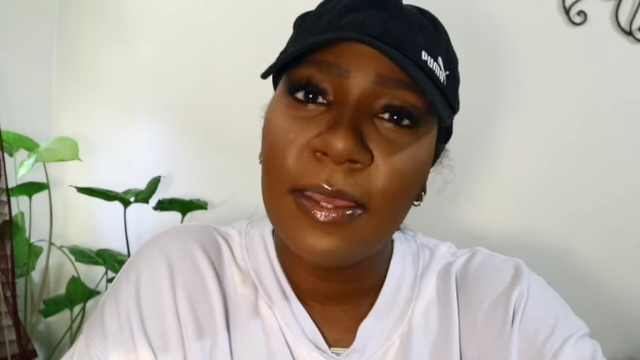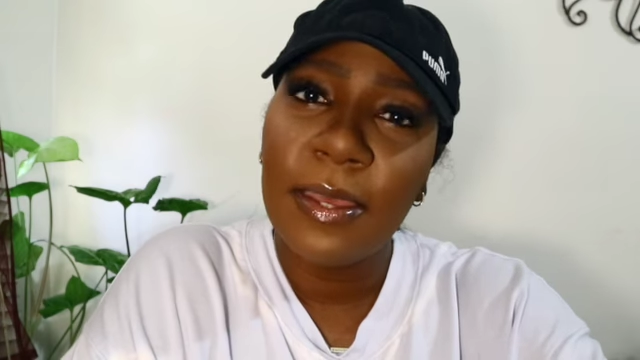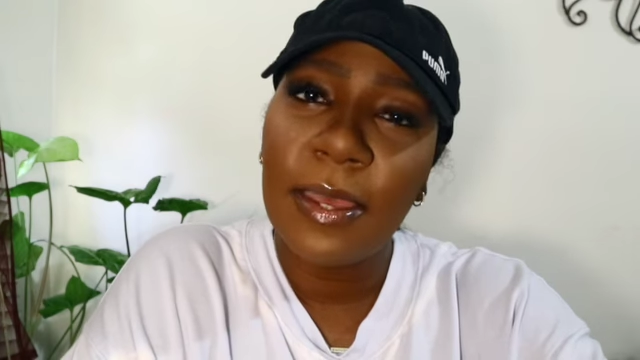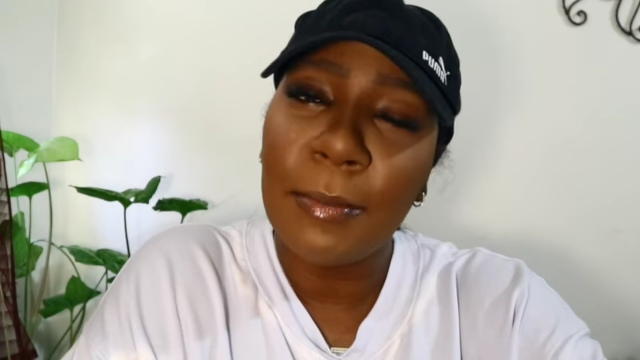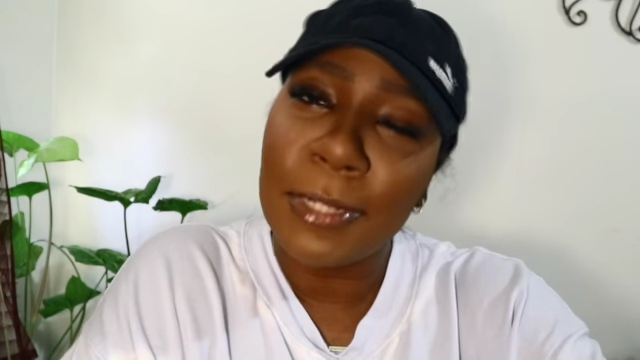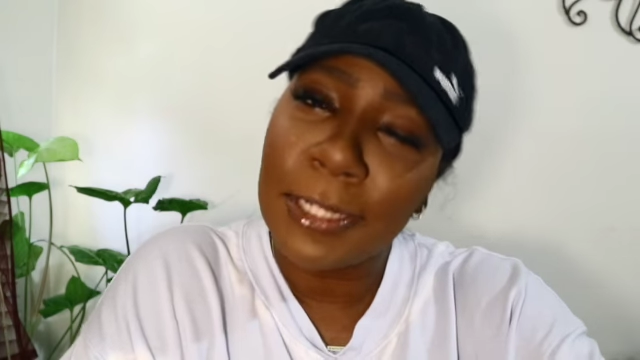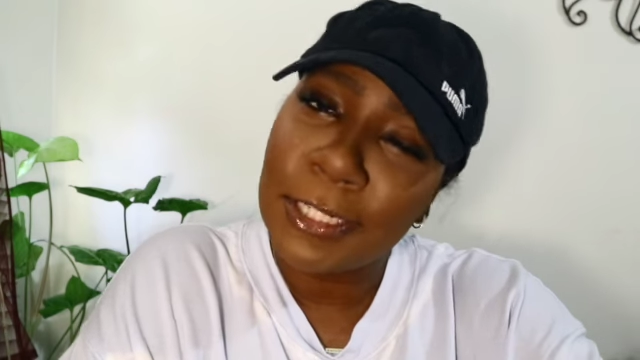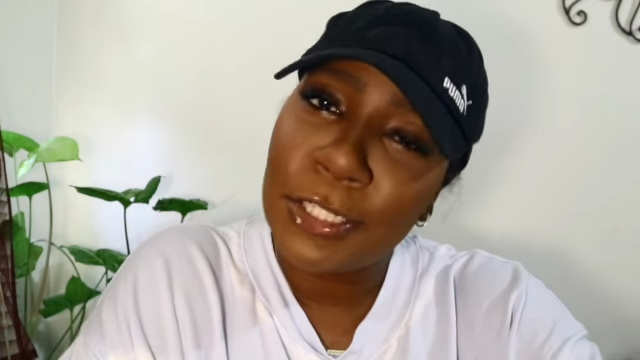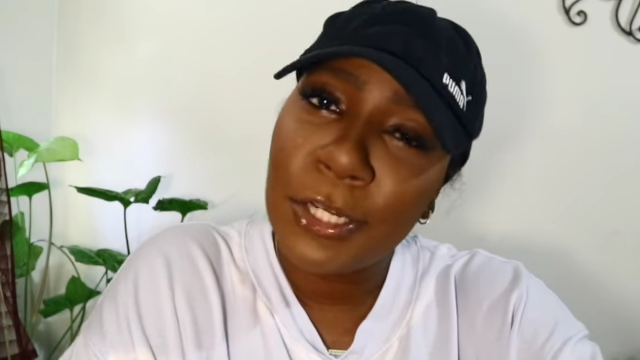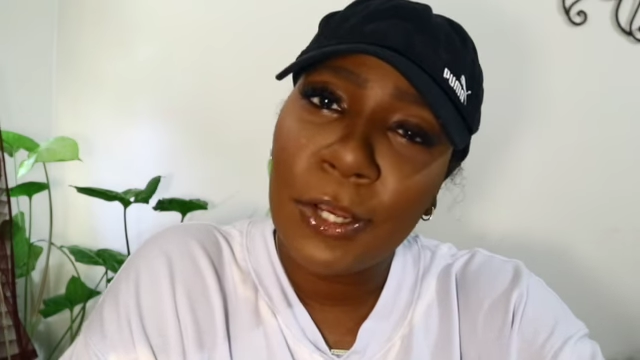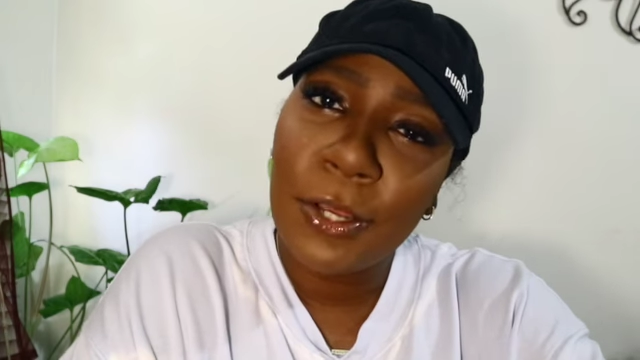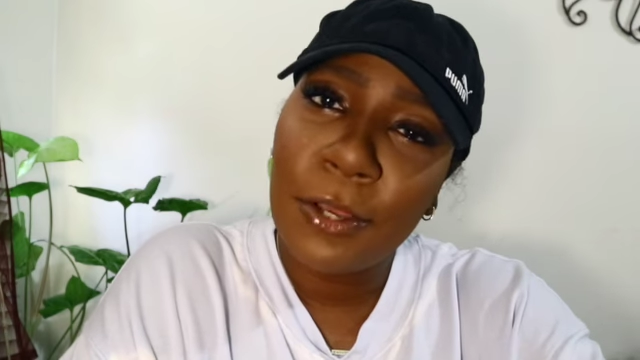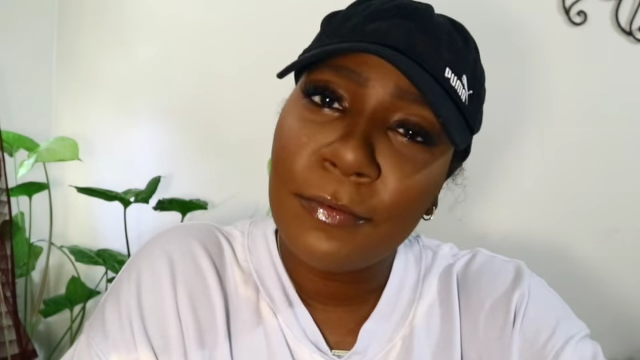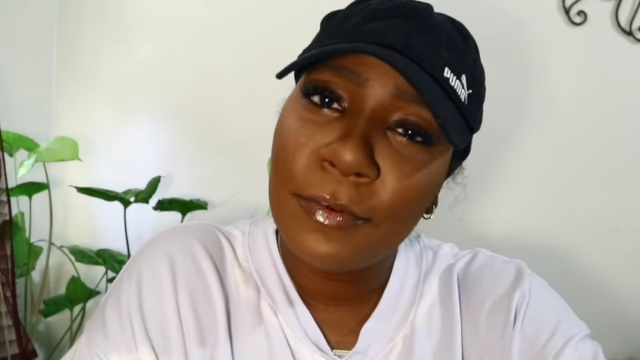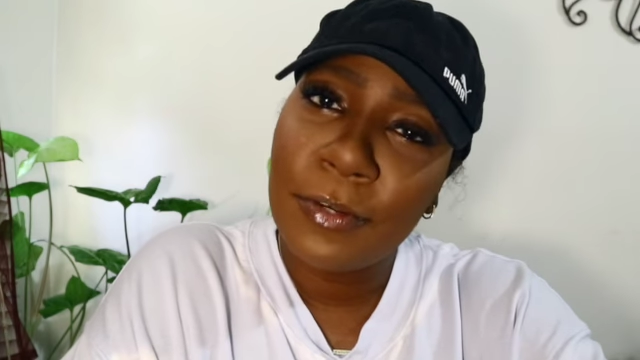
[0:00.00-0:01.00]
I'm gonna let
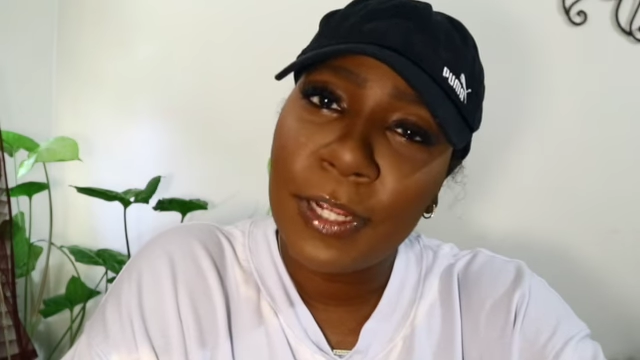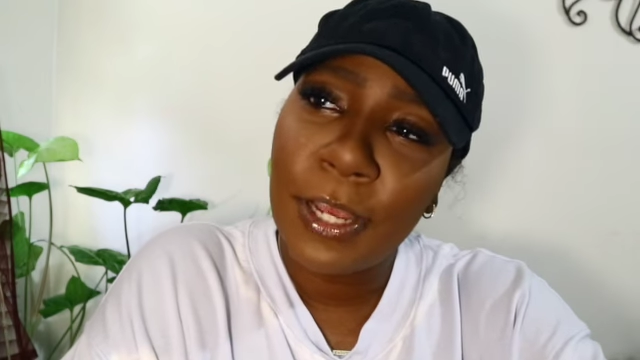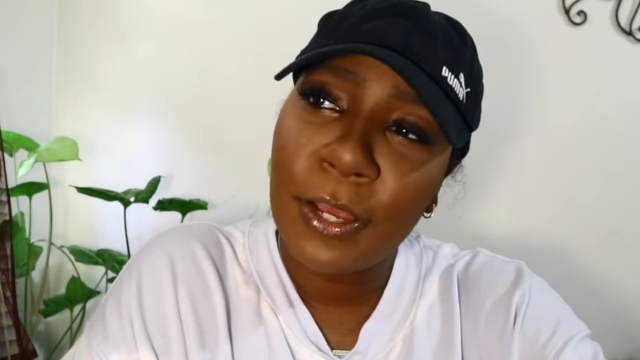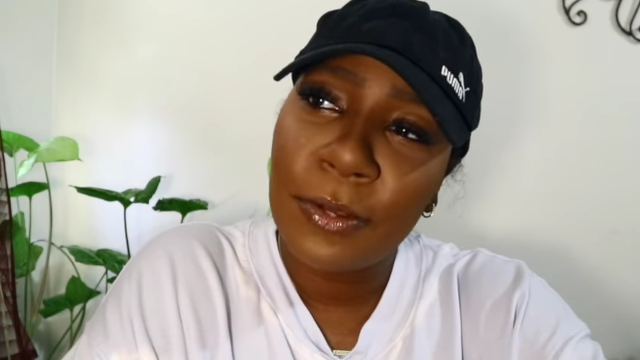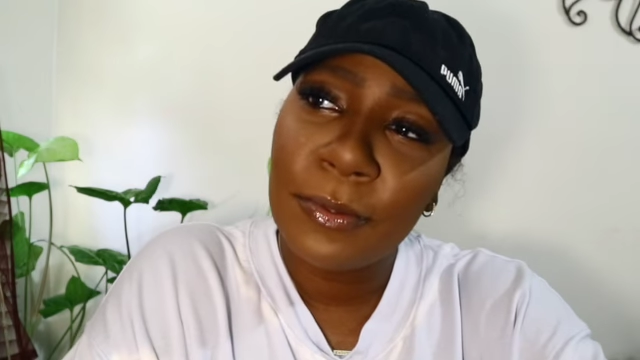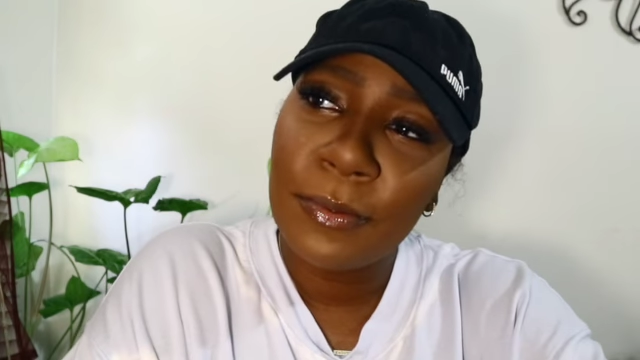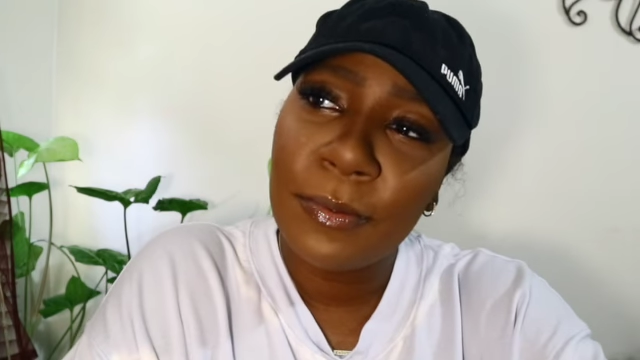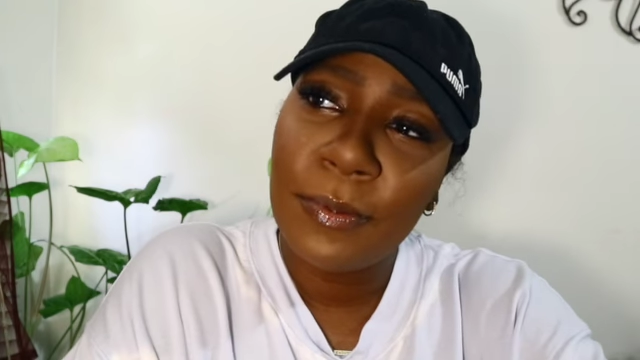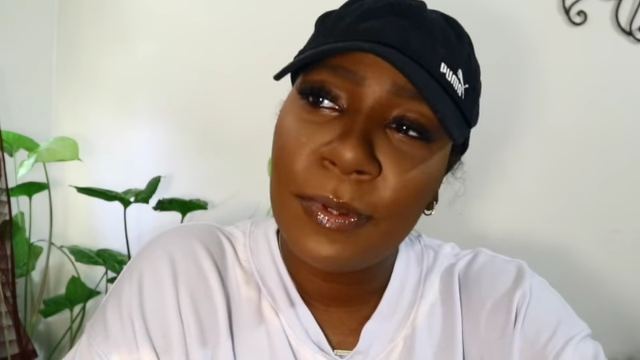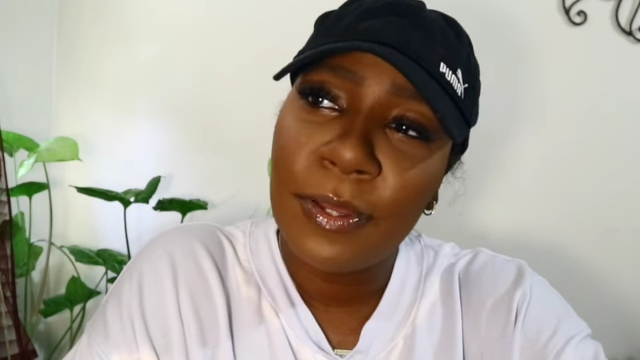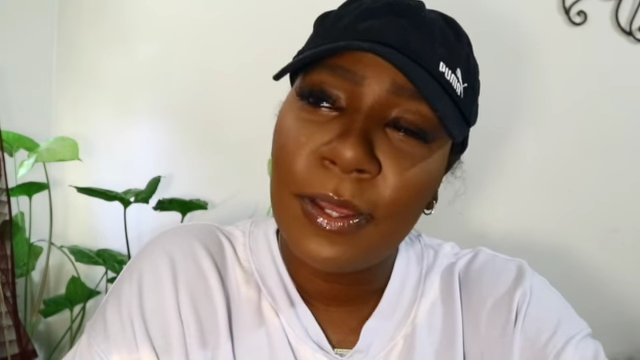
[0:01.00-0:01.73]
y'all go for now.